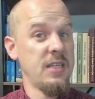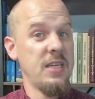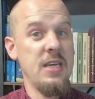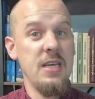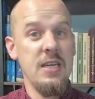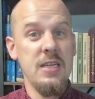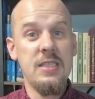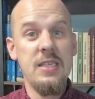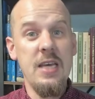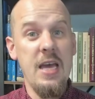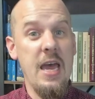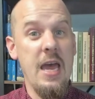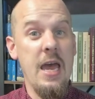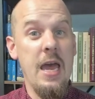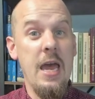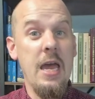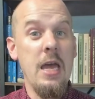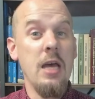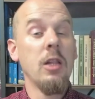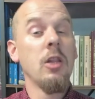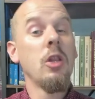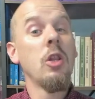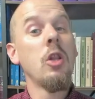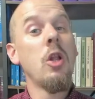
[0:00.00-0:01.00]
is
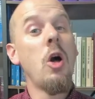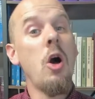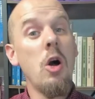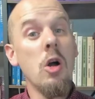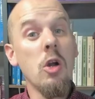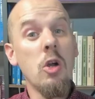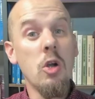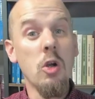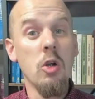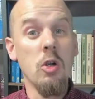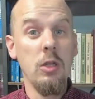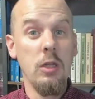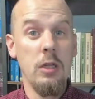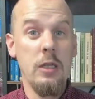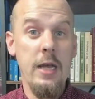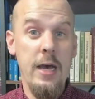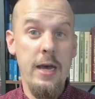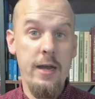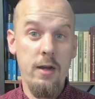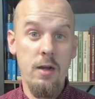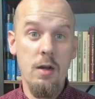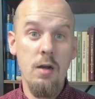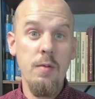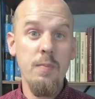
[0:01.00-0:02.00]
a longer
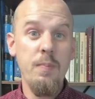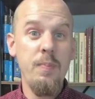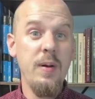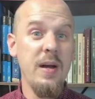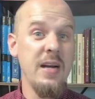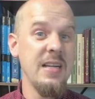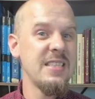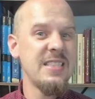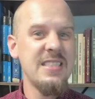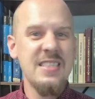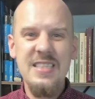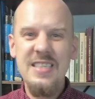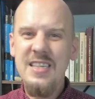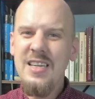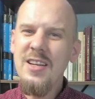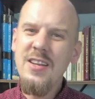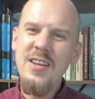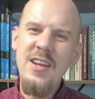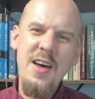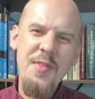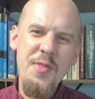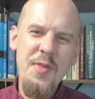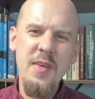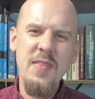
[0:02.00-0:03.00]
letter, but still
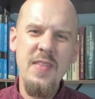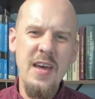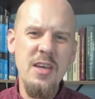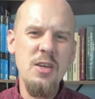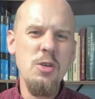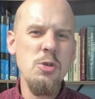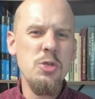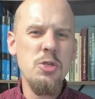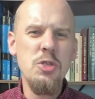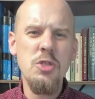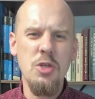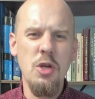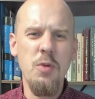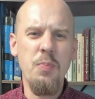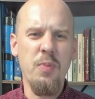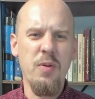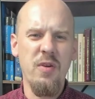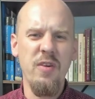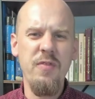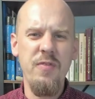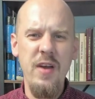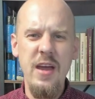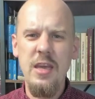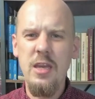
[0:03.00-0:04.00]
nothing that you should
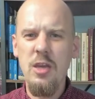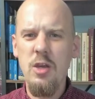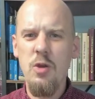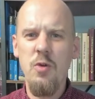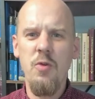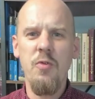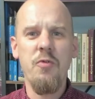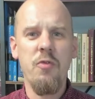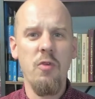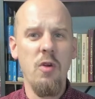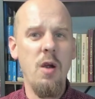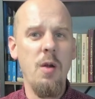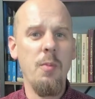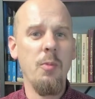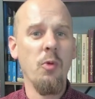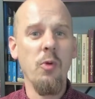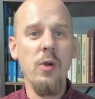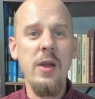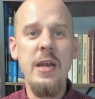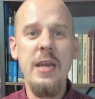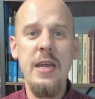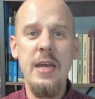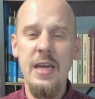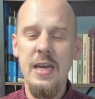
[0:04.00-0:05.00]
prevent you from
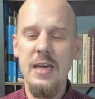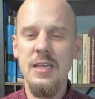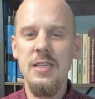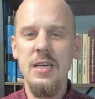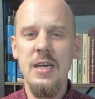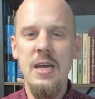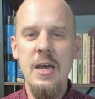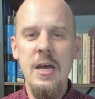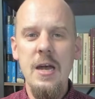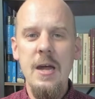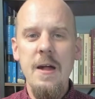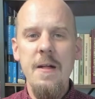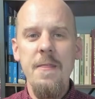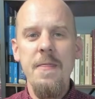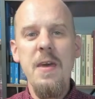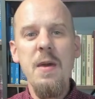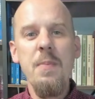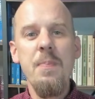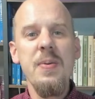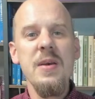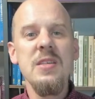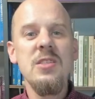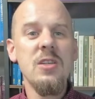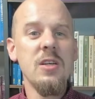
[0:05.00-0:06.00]
reading it. The
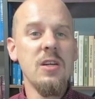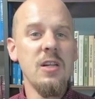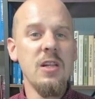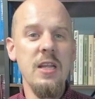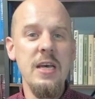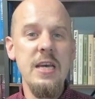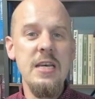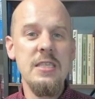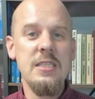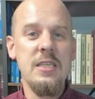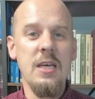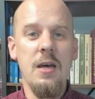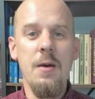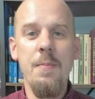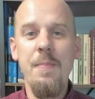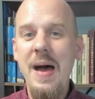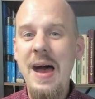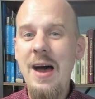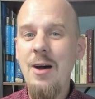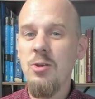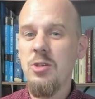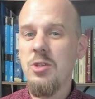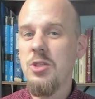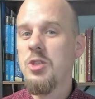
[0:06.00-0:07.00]
epistle is
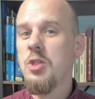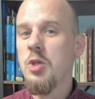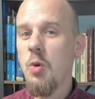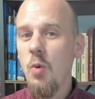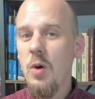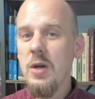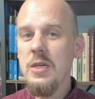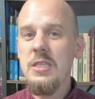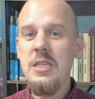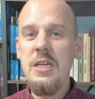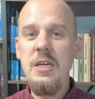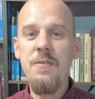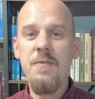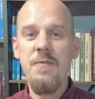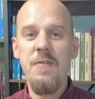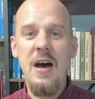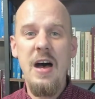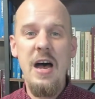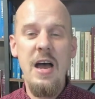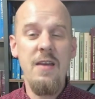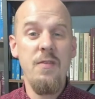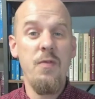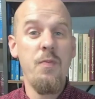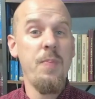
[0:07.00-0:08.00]
about
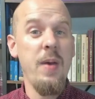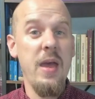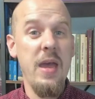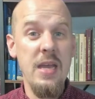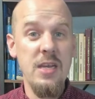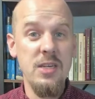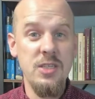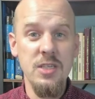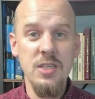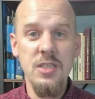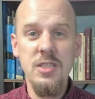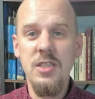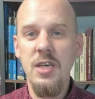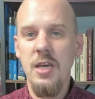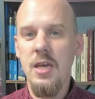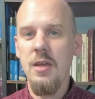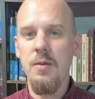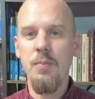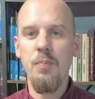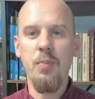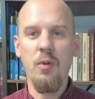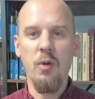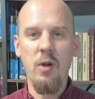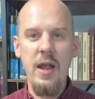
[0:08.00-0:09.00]
twenty-five pages
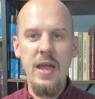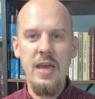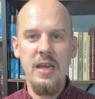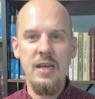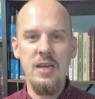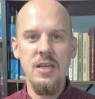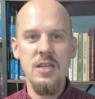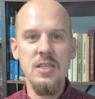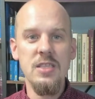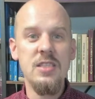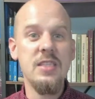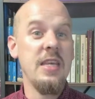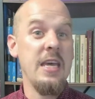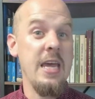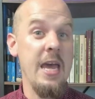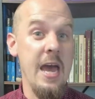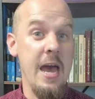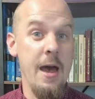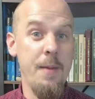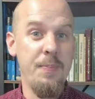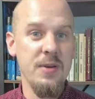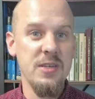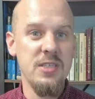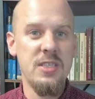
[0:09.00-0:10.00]
in Brannan's The
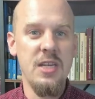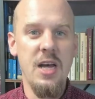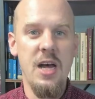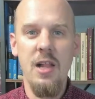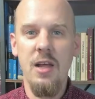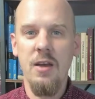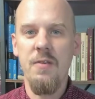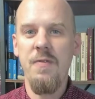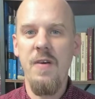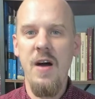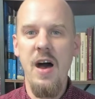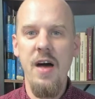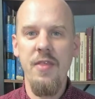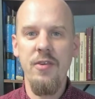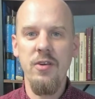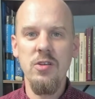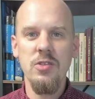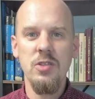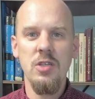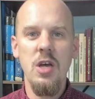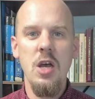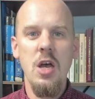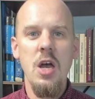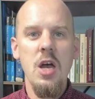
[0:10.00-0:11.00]
Apostolic
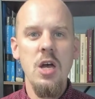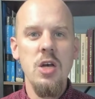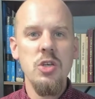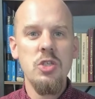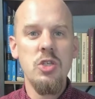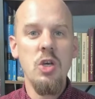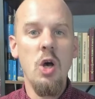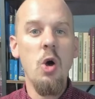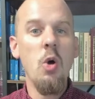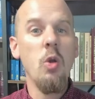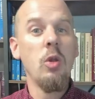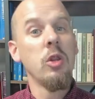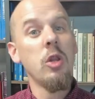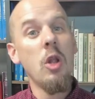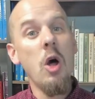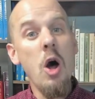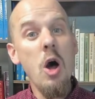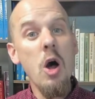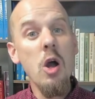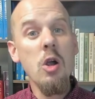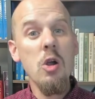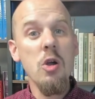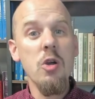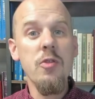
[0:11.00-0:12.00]
Fathers, so
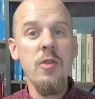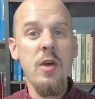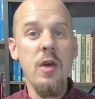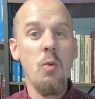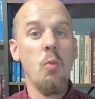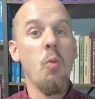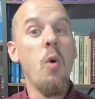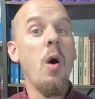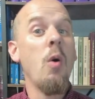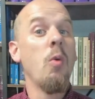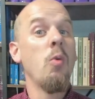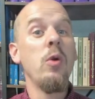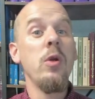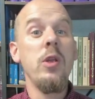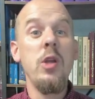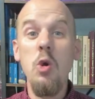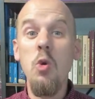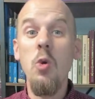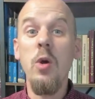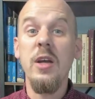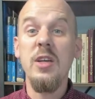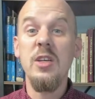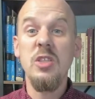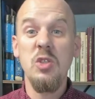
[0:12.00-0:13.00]
longer than what would
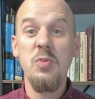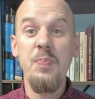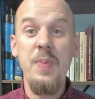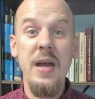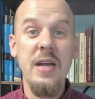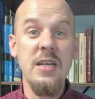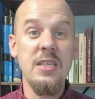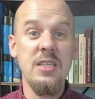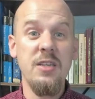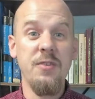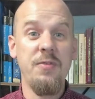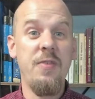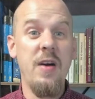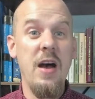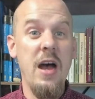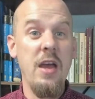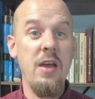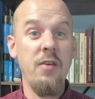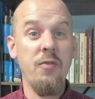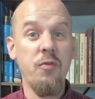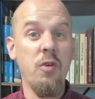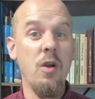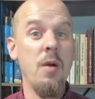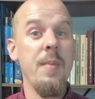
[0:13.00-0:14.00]
you expect to
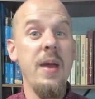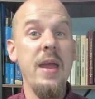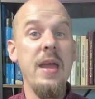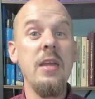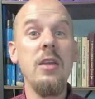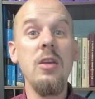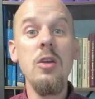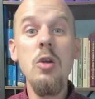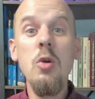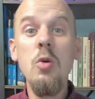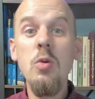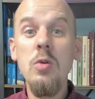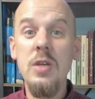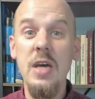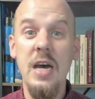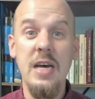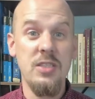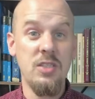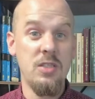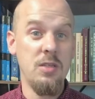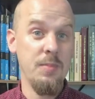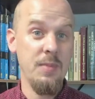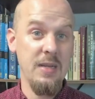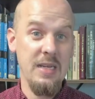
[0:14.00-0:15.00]
find from a New
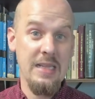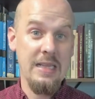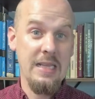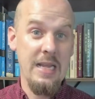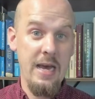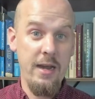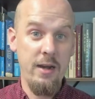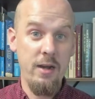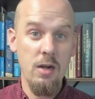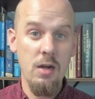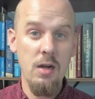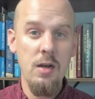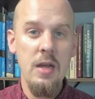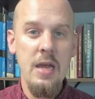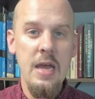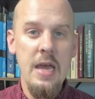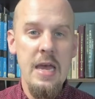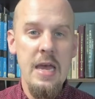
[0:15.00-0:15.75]
Testament letter.